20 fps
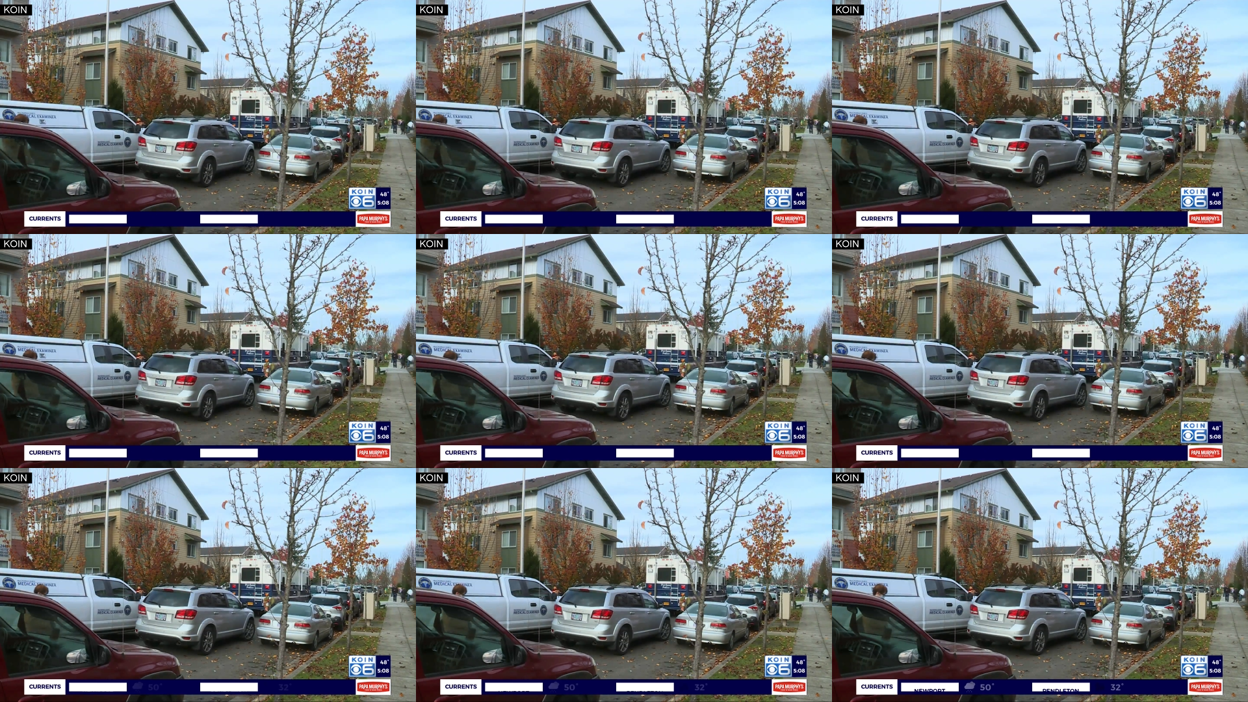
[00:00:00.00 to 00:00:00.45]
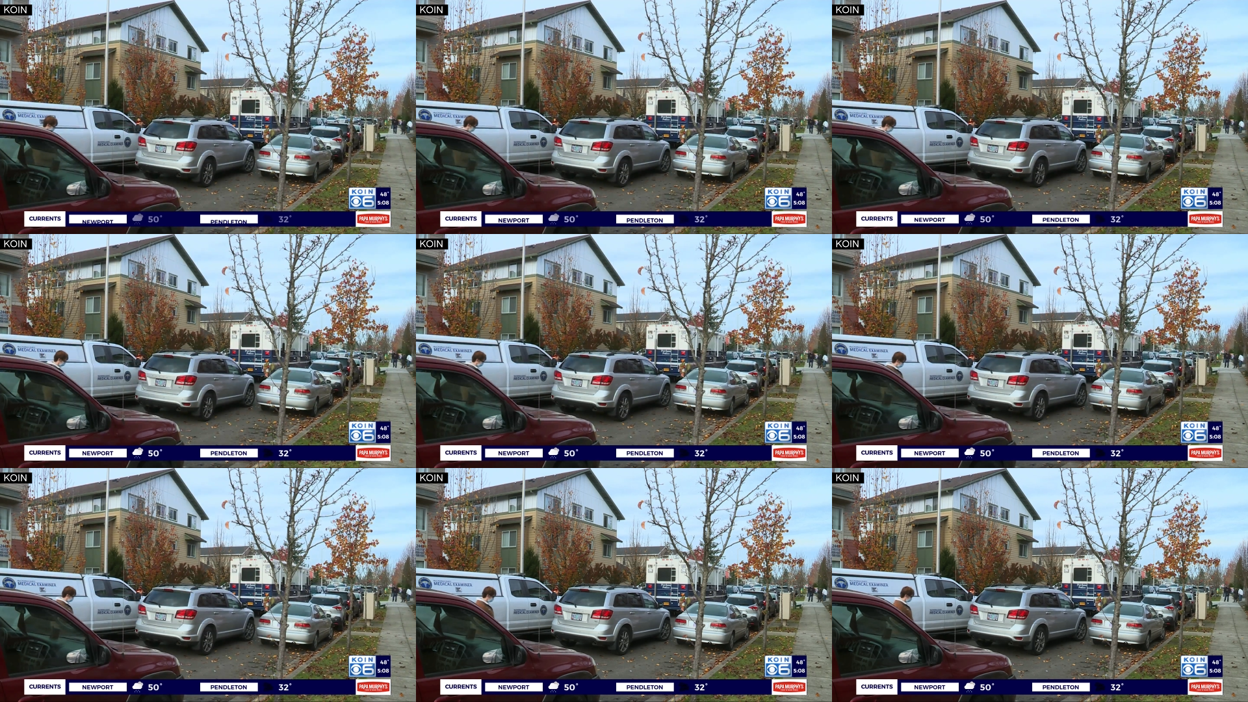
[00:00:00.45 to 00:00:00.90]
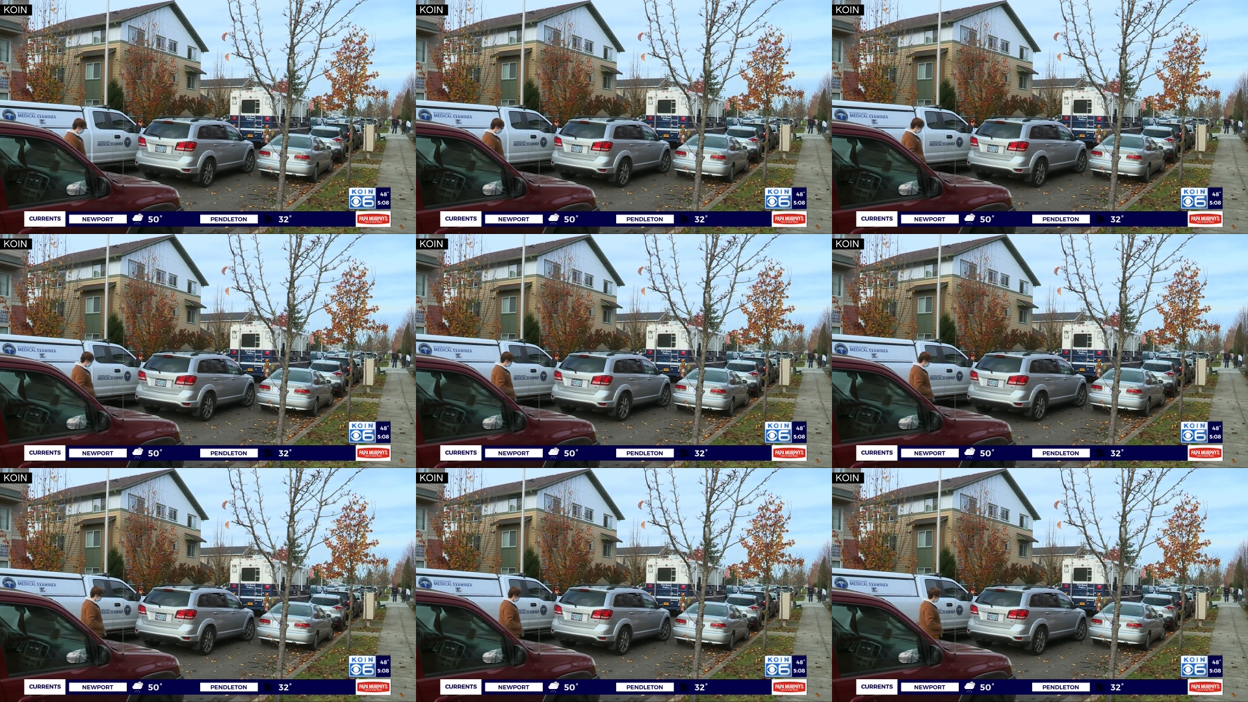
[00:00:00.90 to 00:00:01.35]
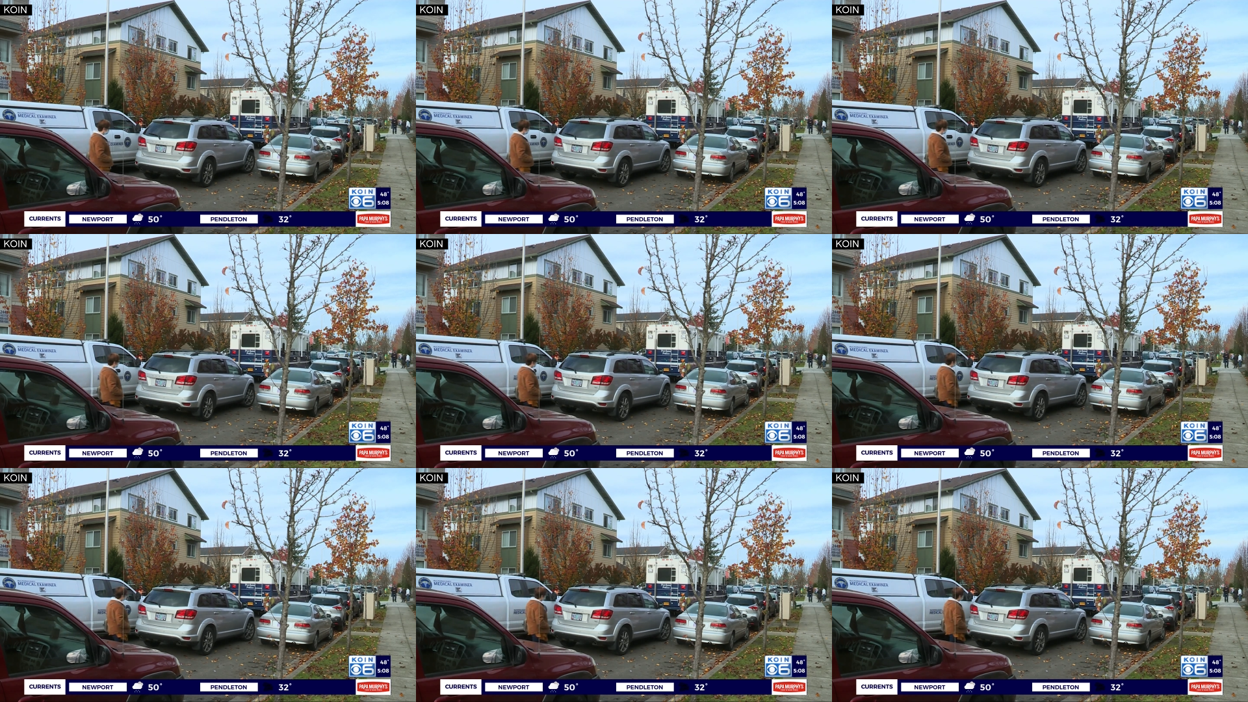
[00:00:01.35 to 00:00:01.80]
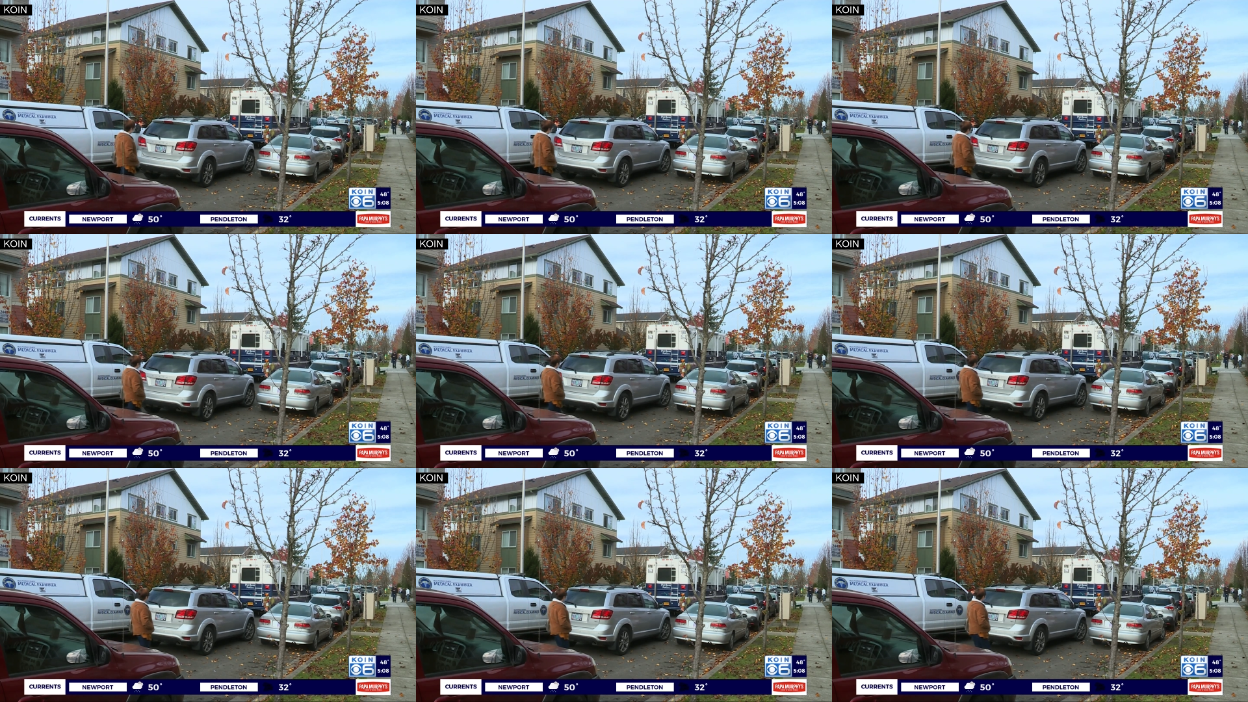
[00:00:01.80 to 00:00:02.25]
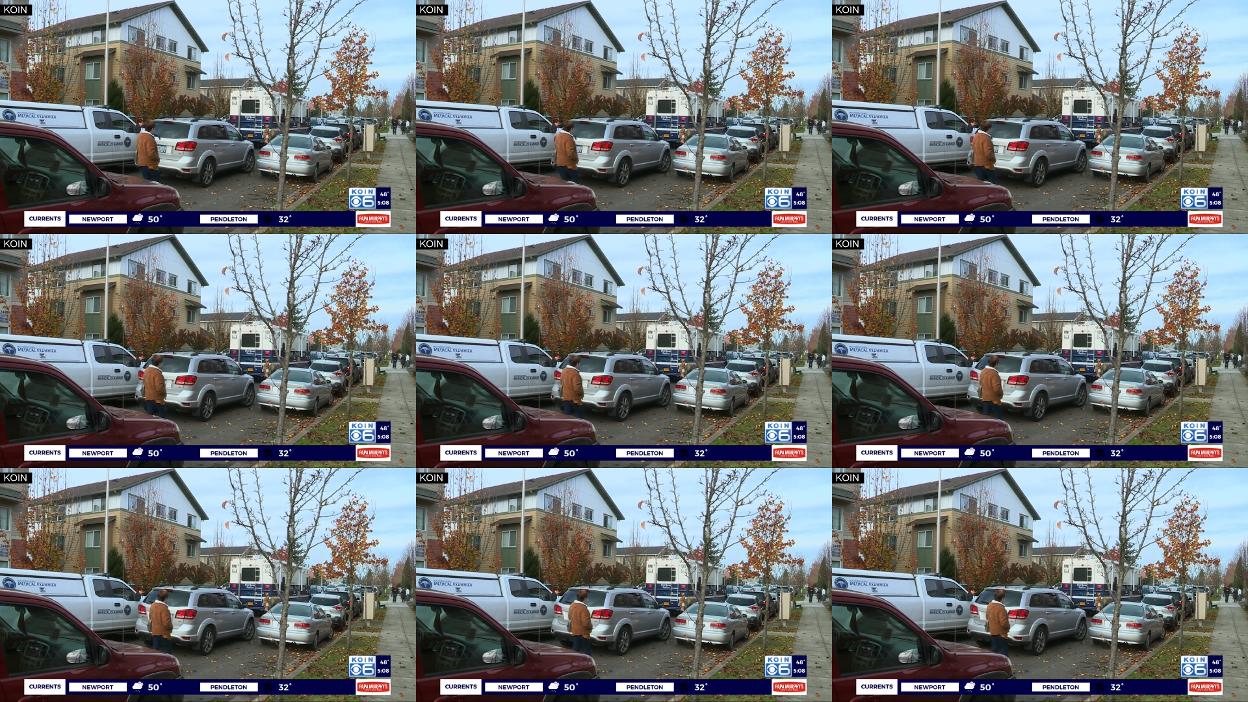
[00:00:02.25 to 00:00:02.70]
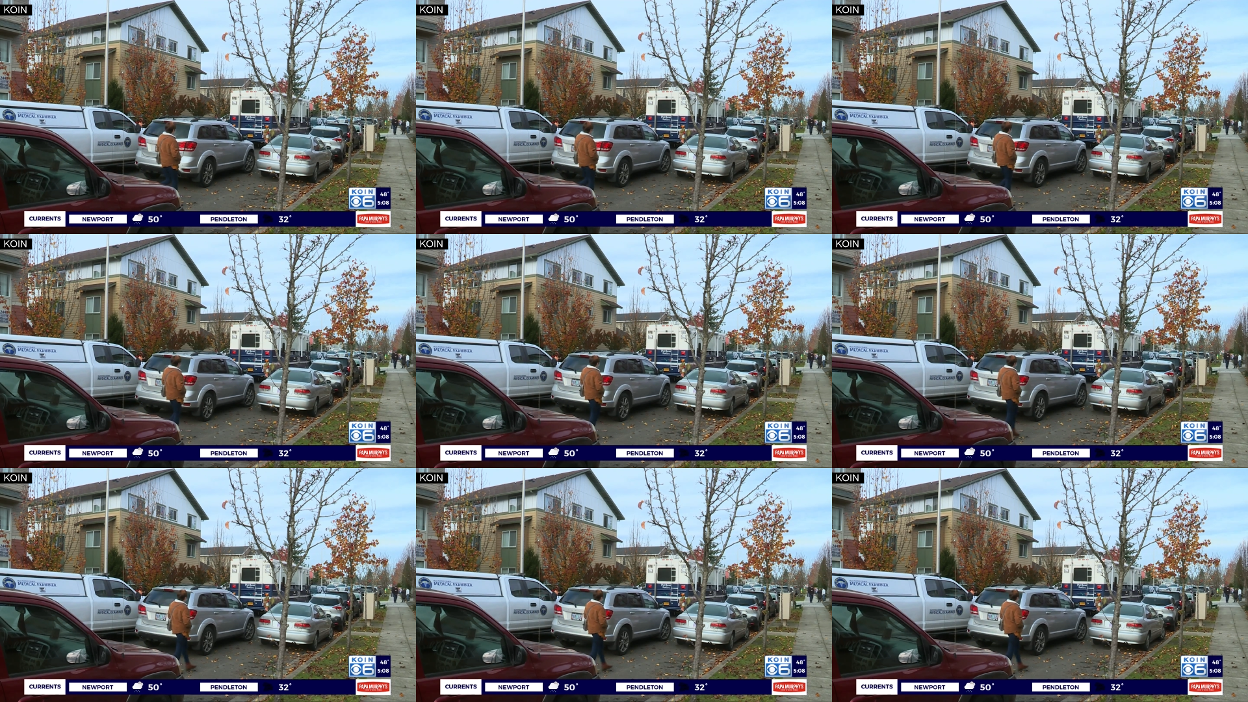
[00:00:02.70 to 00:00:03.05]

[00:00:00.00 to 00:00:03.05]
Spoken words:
No face is visible, so there are no lips to read.